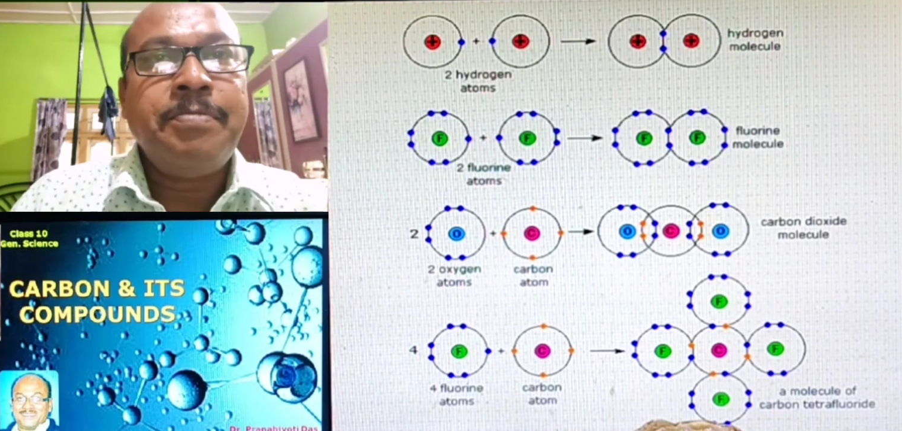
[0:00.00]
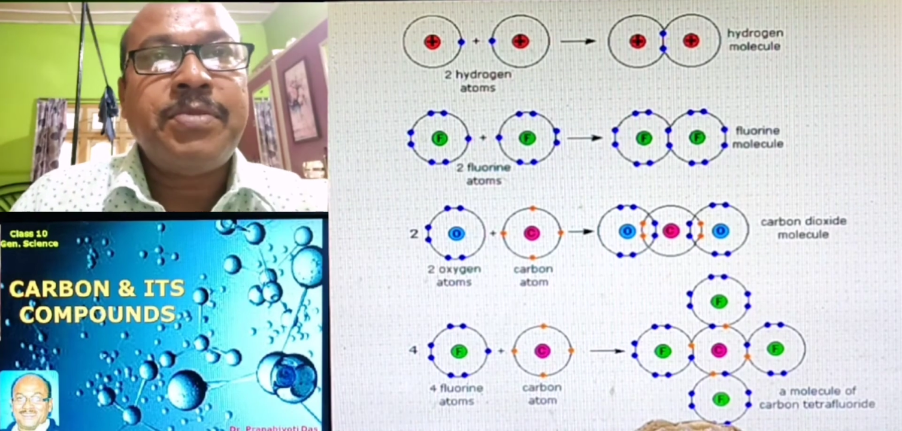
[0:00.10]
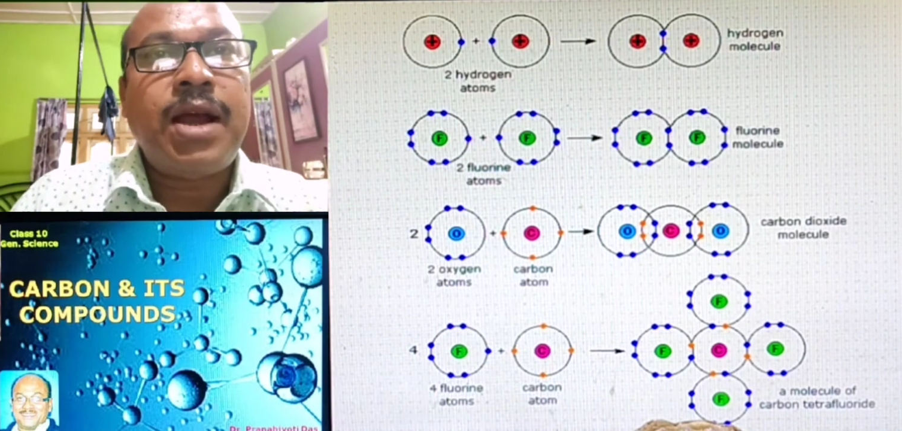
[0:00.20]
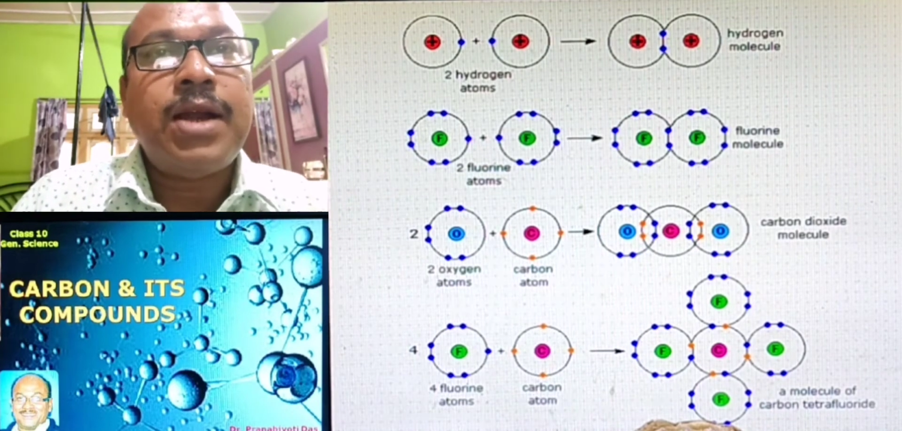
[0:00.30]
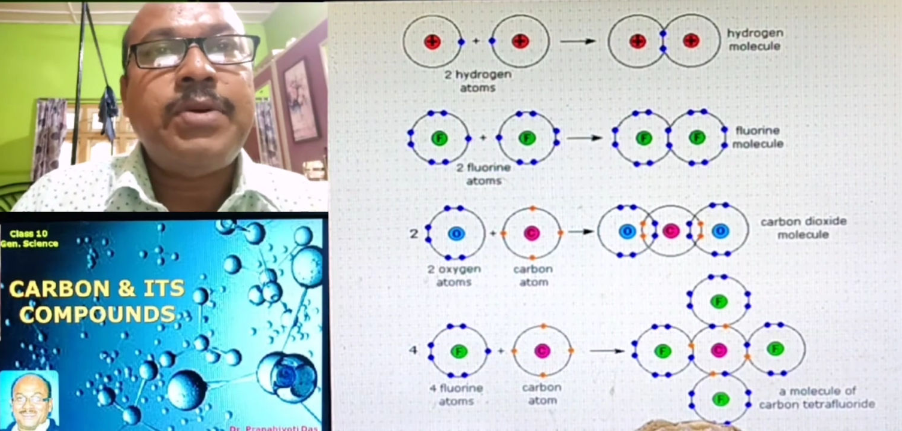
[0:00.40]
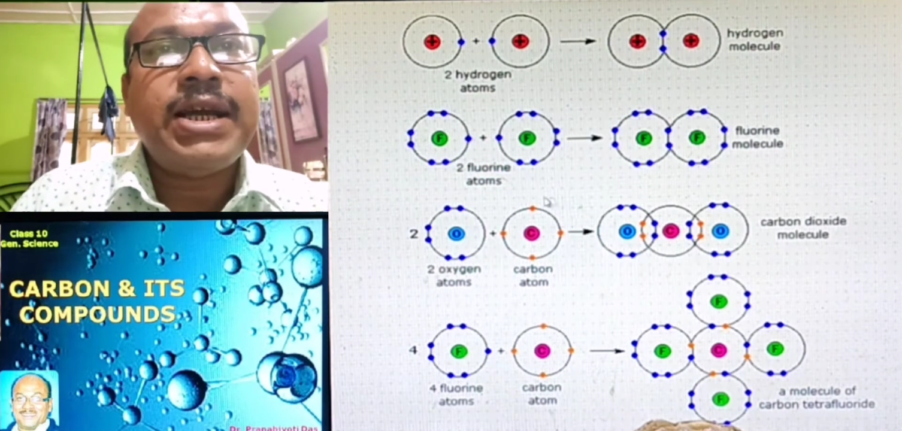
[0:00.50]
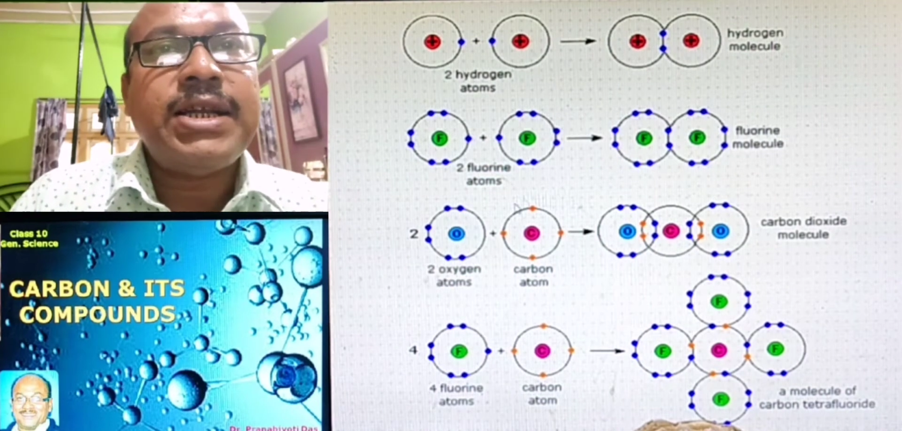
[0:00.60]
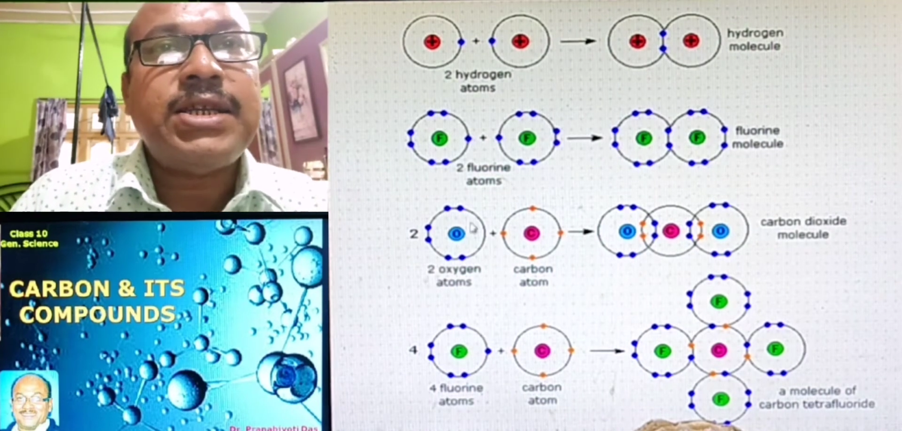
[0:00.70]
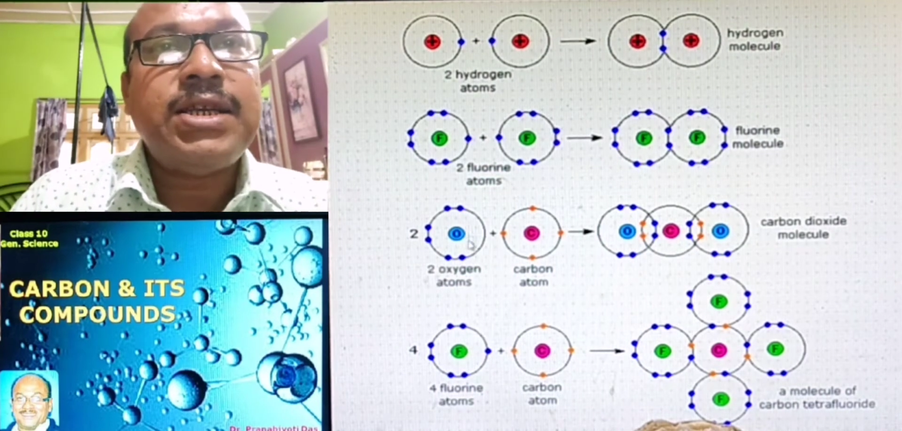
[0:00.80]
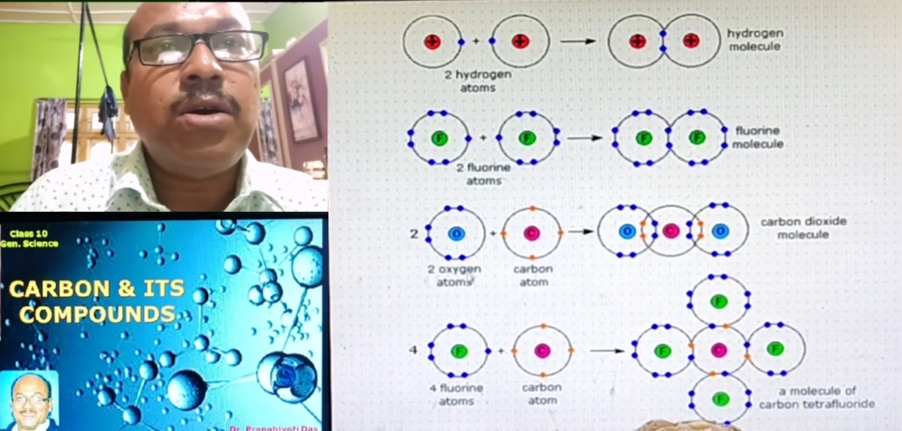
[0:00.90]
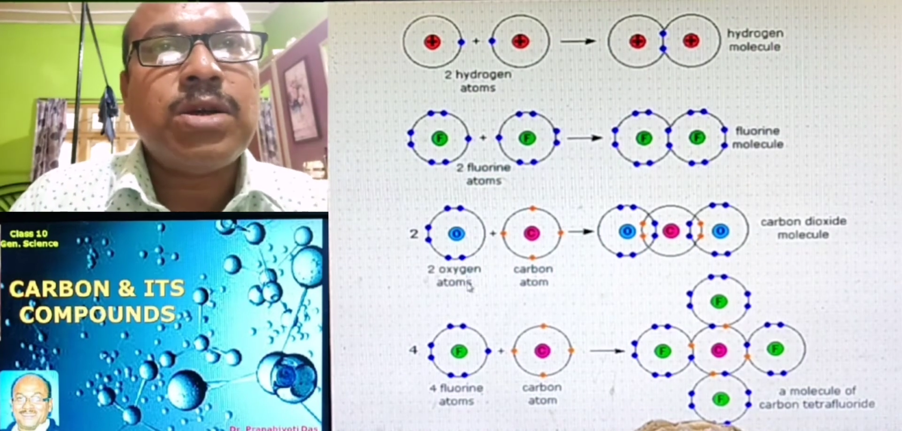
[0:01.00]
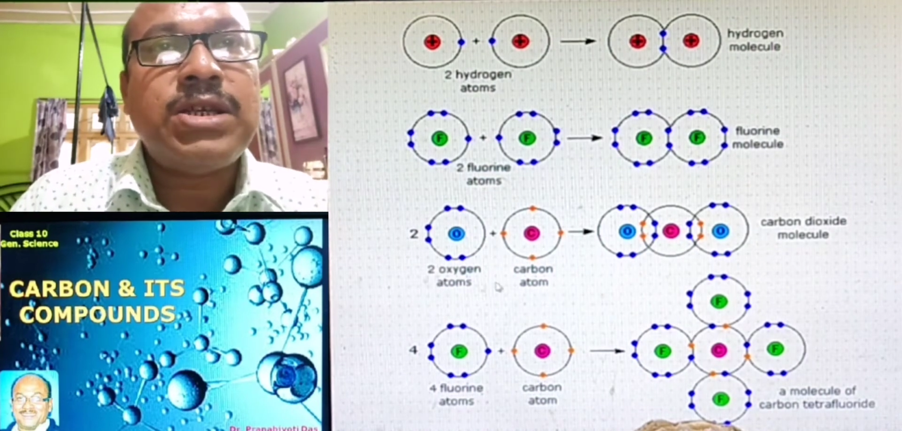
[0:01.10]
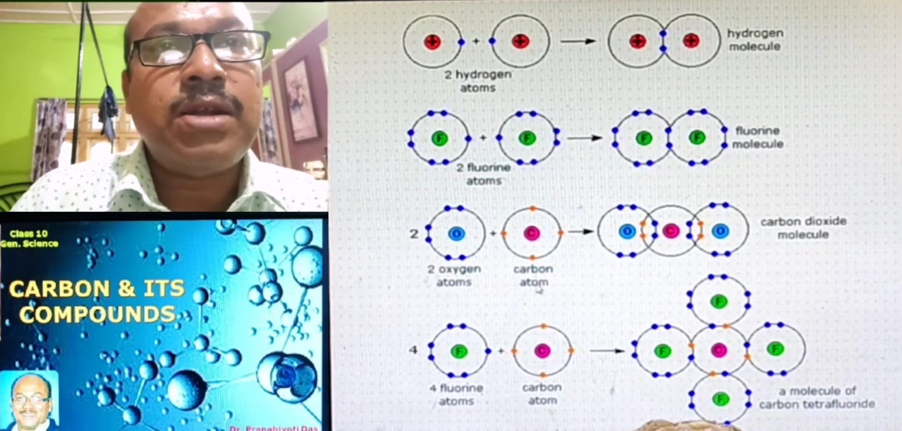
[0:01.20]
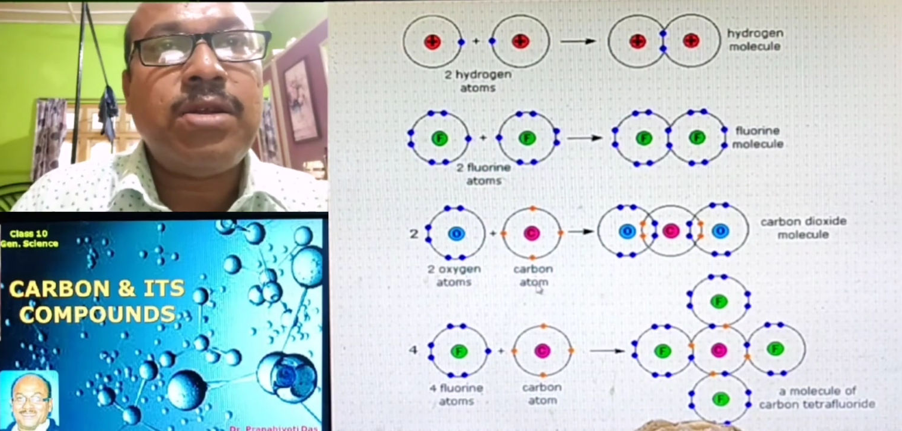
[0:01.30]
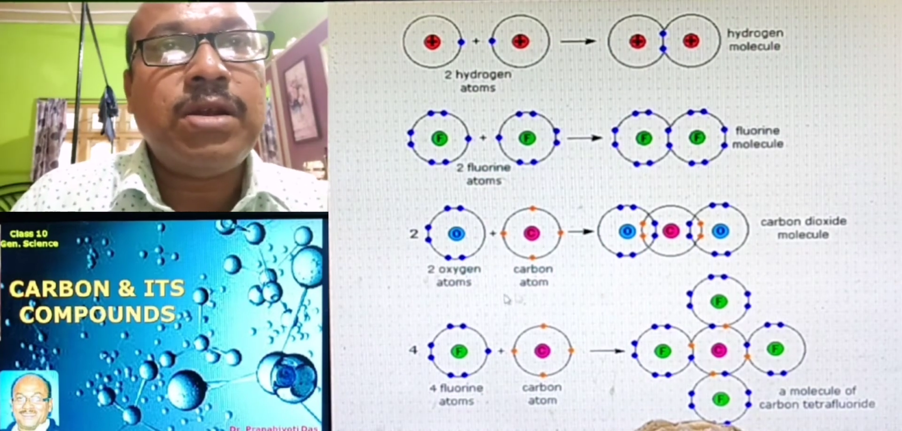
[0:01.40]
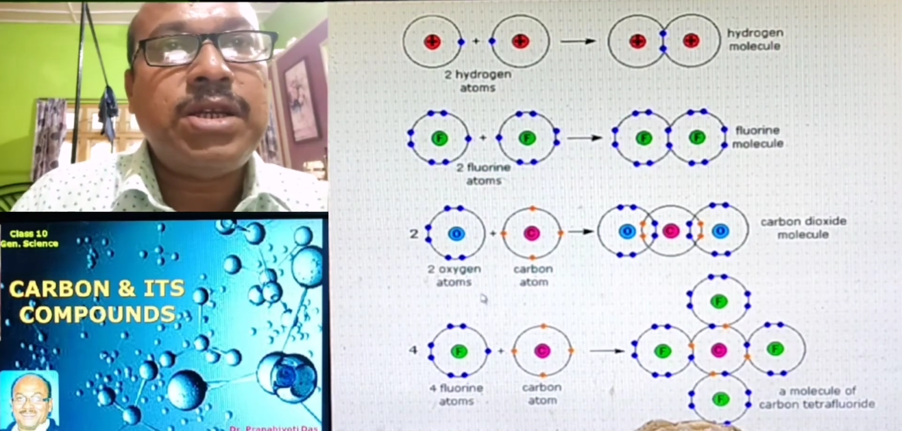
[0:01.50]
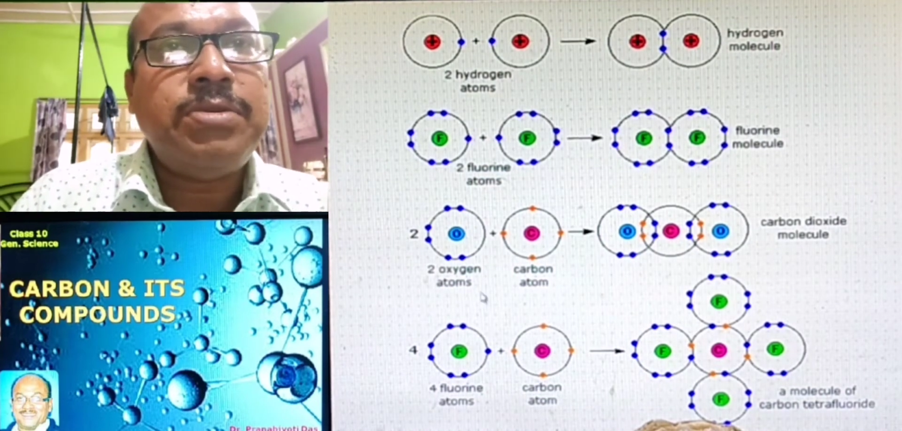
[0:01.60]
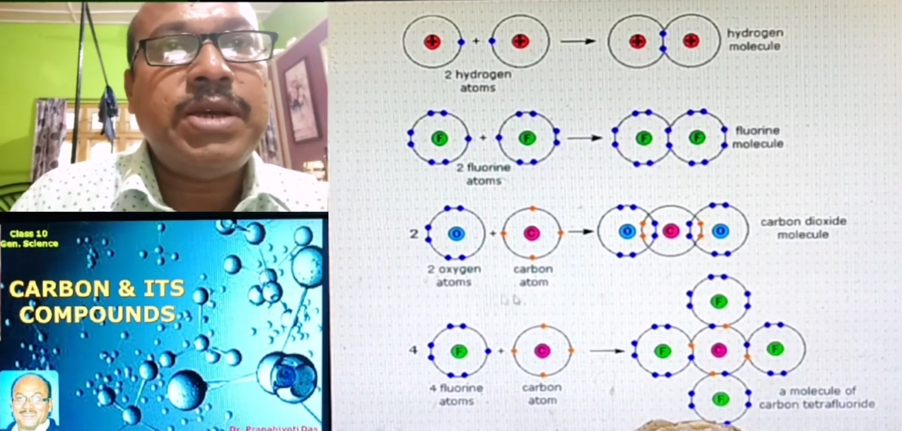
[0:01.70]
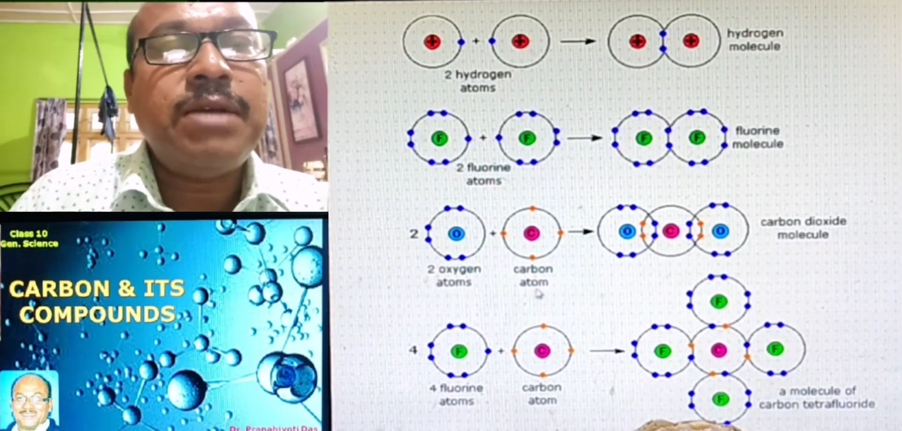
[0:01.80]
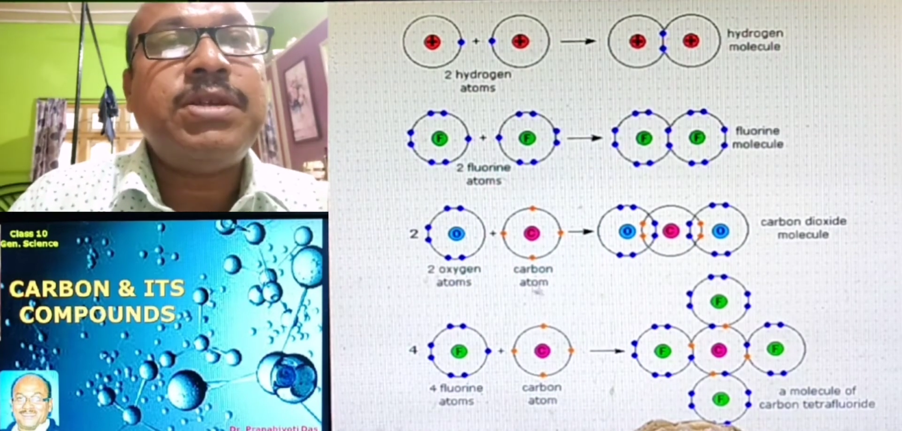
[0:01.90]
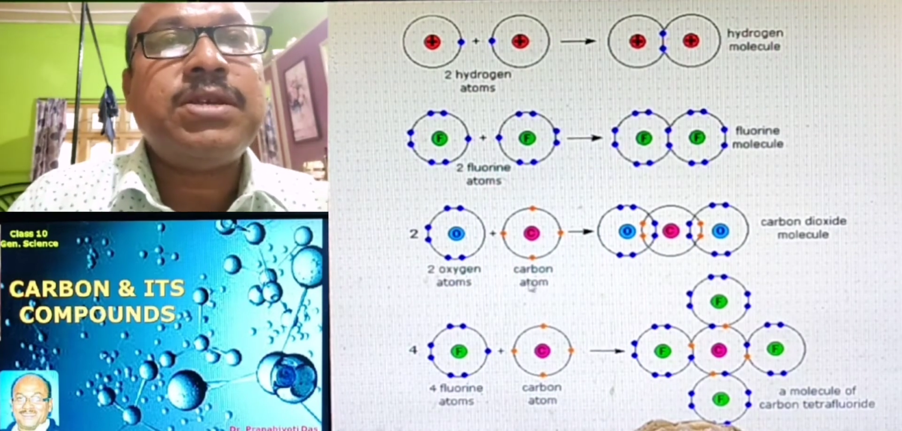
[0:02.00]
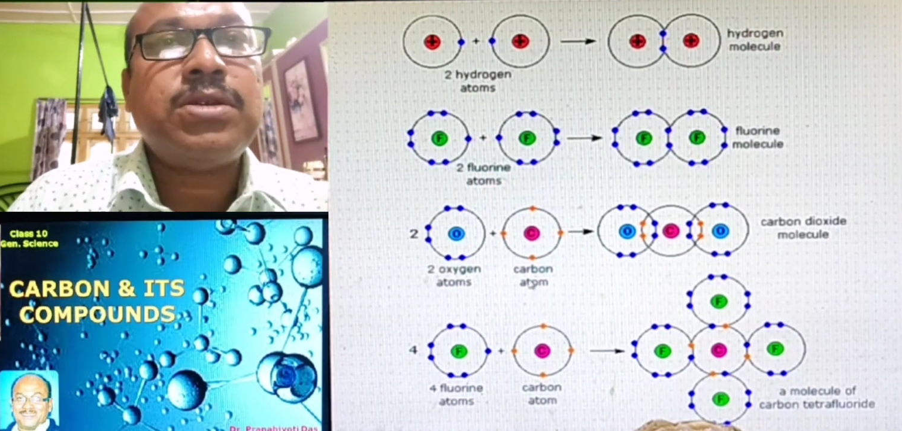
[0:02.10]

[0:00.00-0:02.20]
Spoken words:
Third, we can see oxygen. Already we have this.